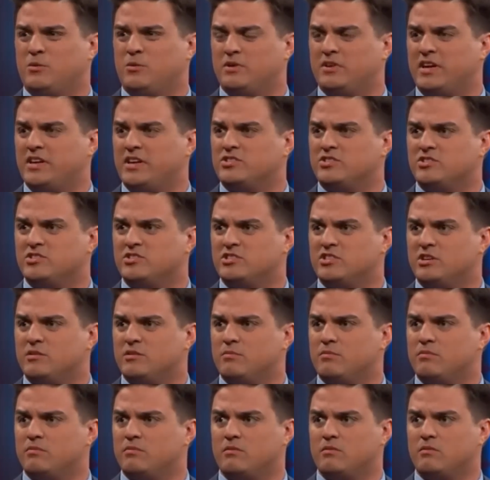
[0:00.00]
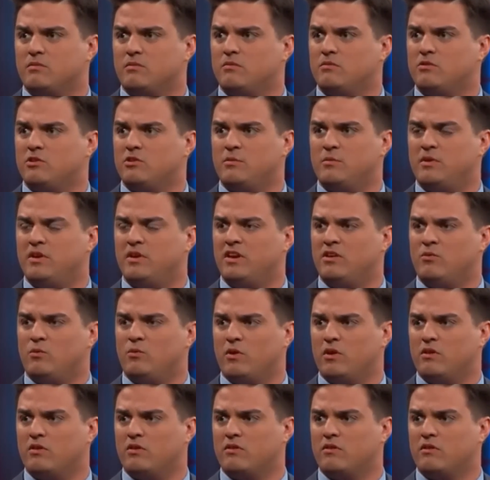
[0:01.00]
relationship to begin
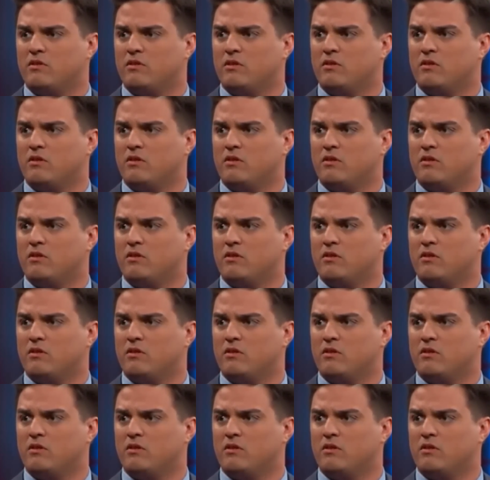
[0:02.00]
with.